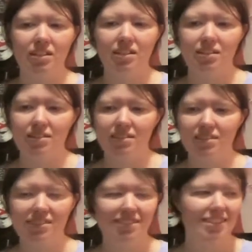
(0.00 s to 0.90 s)

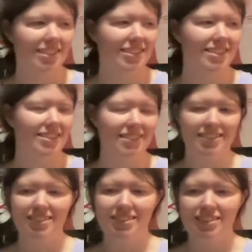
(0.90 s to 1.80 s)

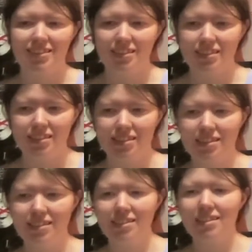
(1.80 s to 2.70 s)

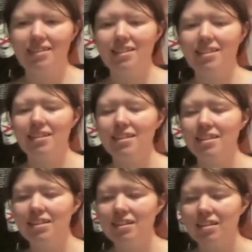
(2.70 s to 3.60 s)

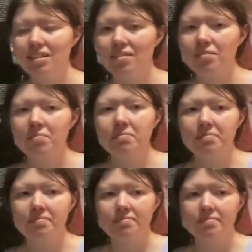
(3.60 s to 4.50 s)

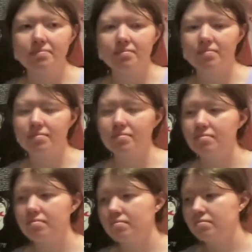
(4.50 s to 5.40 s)

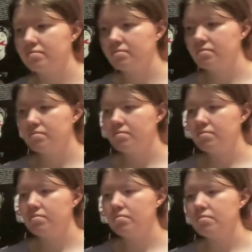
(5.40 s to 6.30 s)

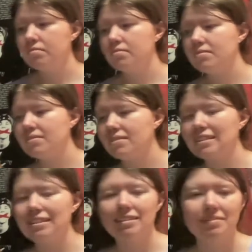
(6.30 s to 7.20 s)

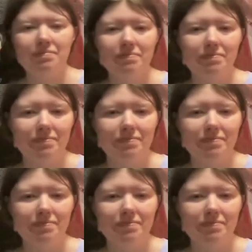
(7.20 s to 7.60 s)
This person isn't speaking.